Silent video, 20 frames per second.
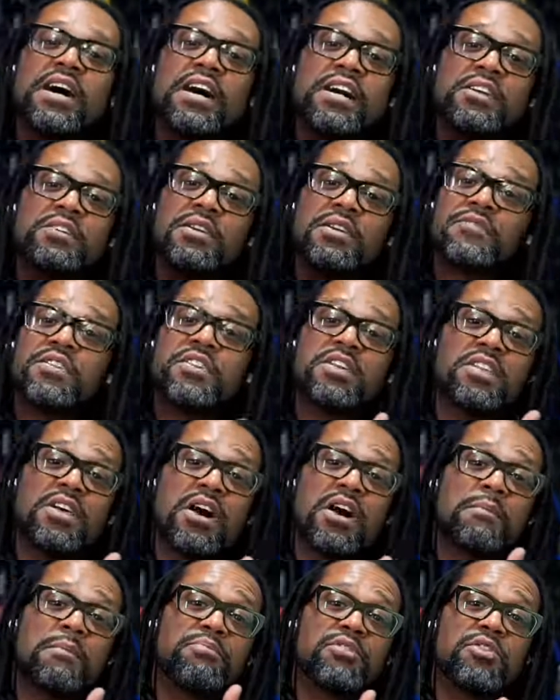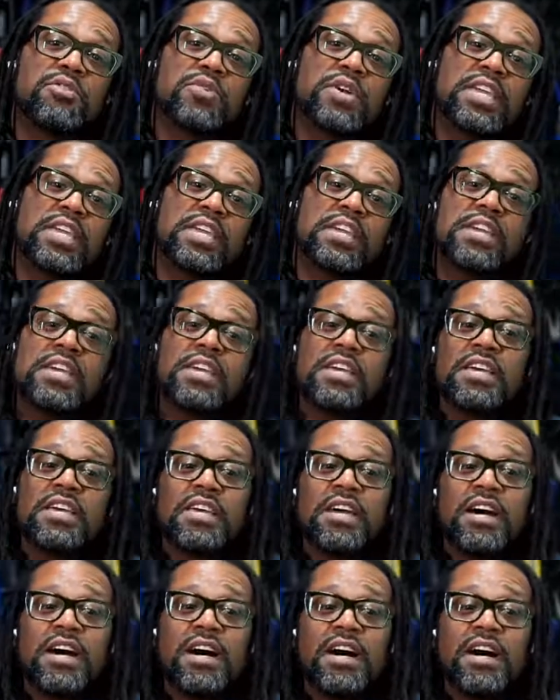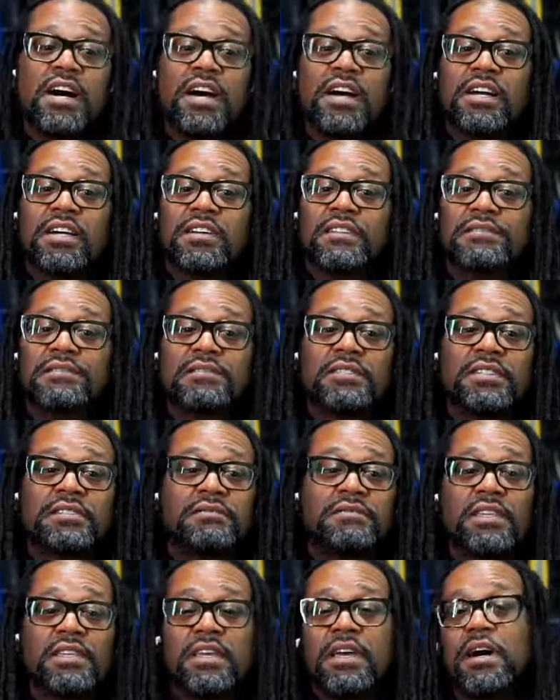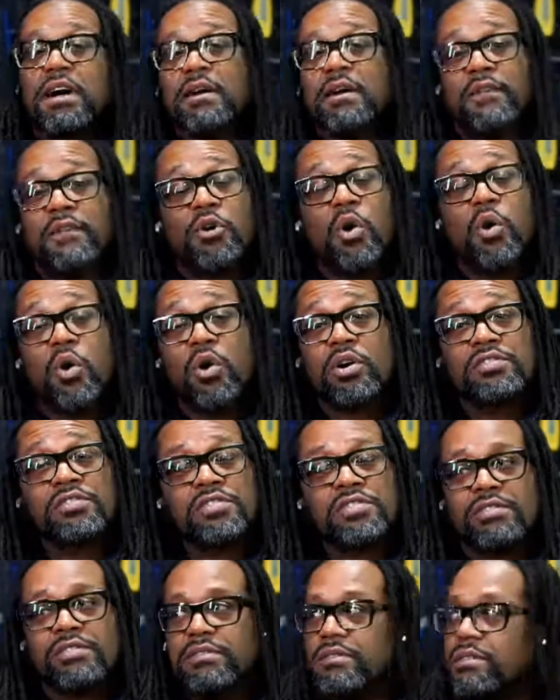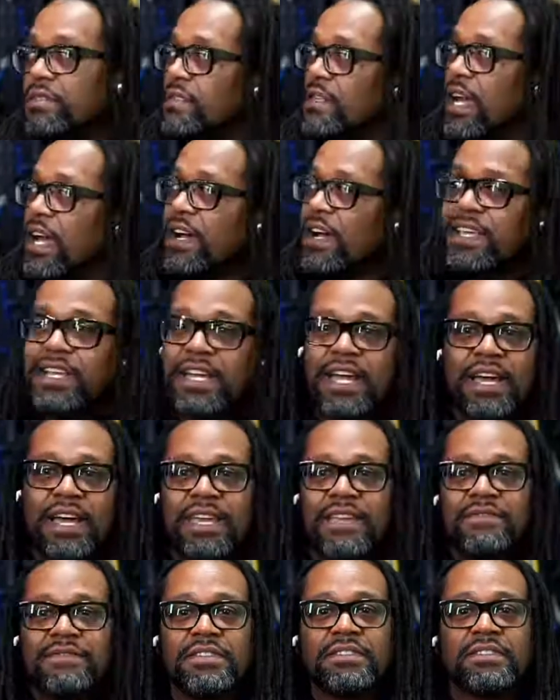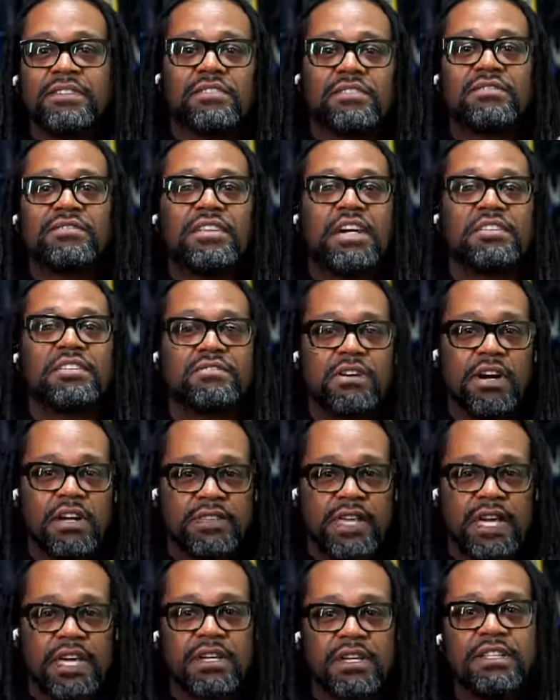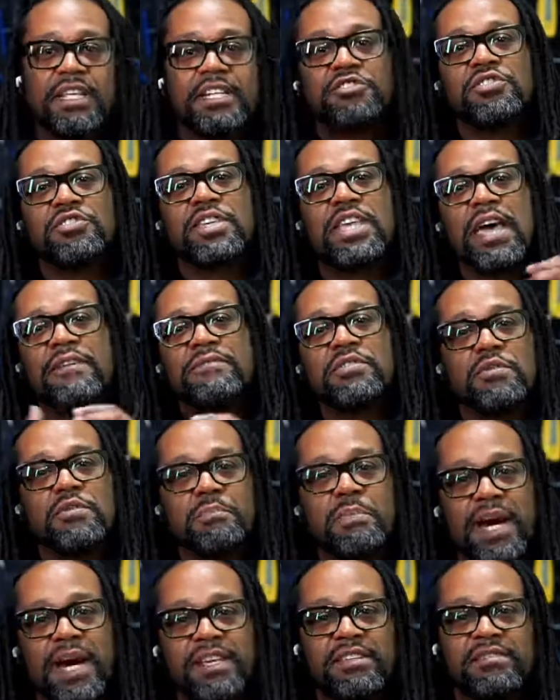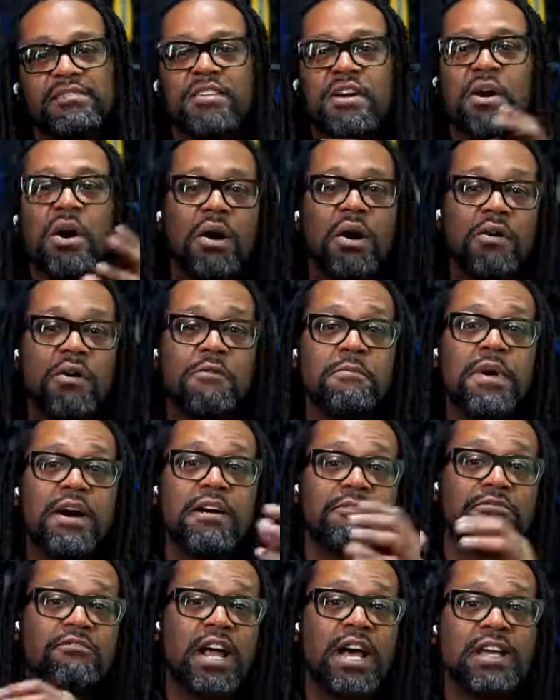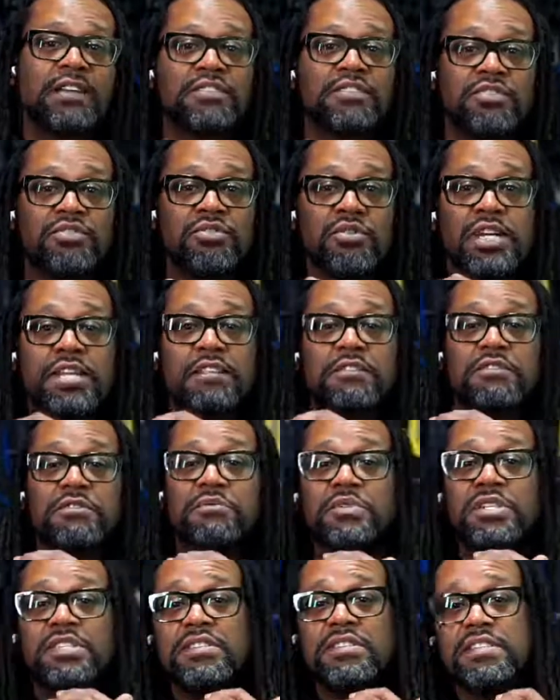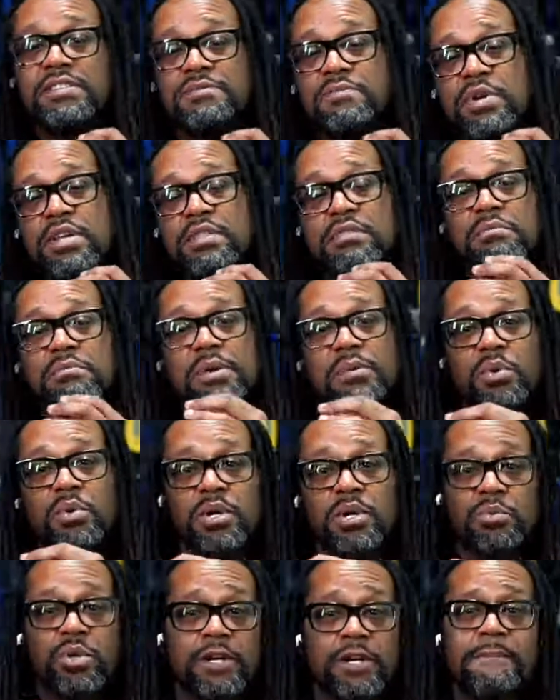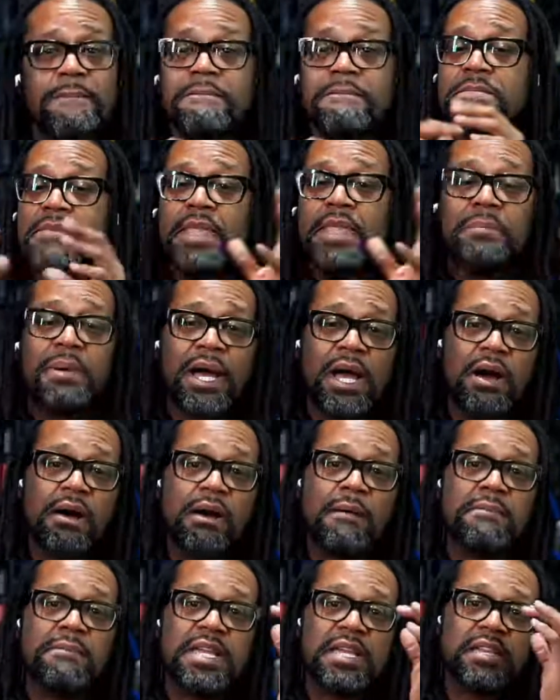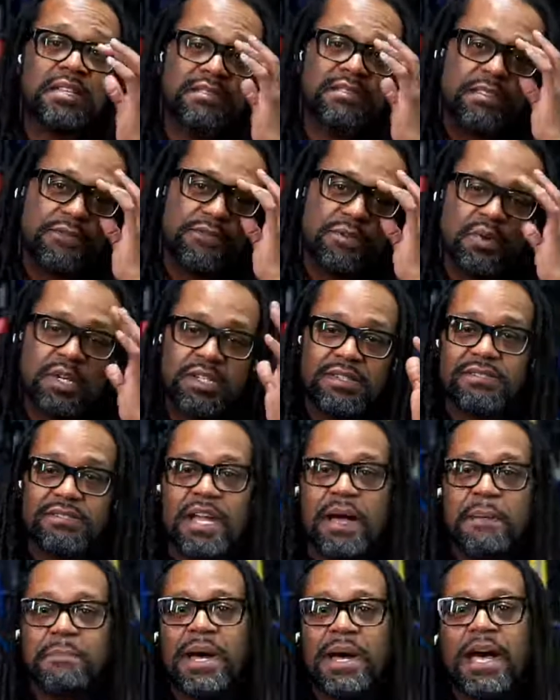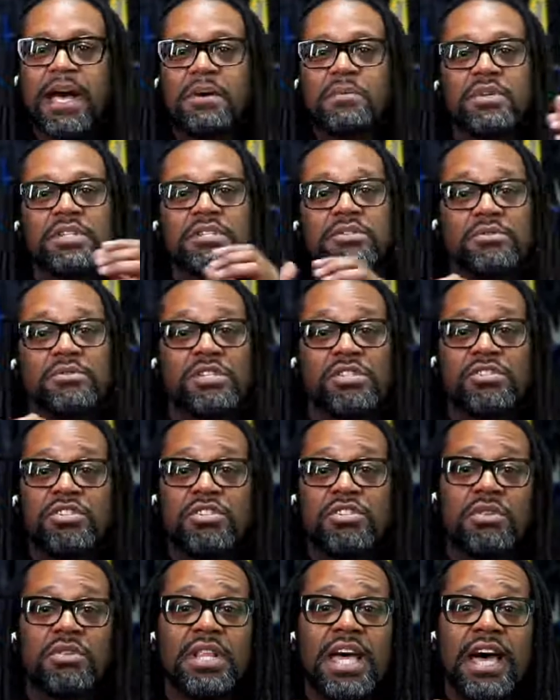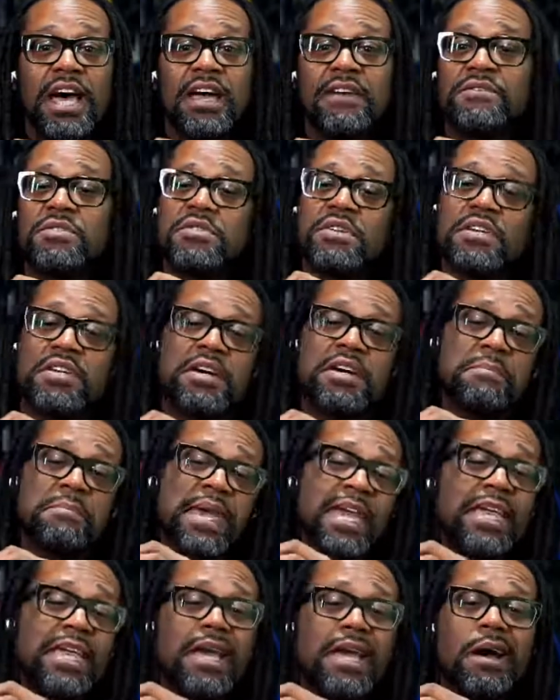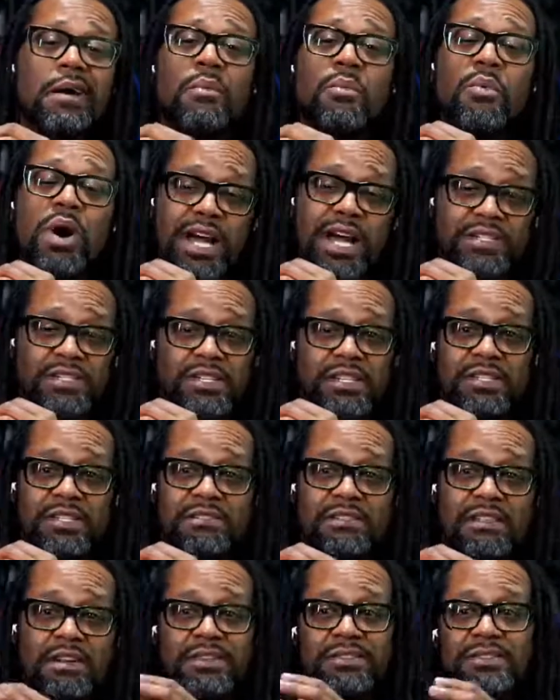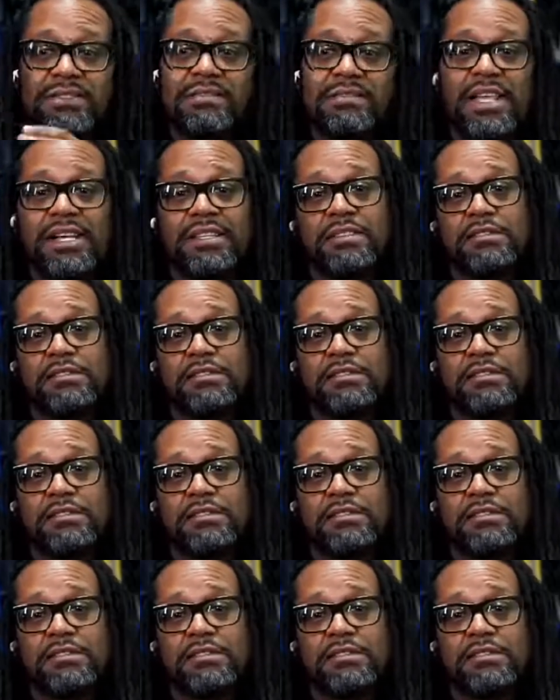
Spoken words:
Griffin Claw Brewing. Of course, how can I even stutter on that? Electric Avenue Bikes, the home of RiDetroit, 3613 Woodward. By all means, if you want to stop by, we do this show live. You can come hang out and watch it, as long as it's not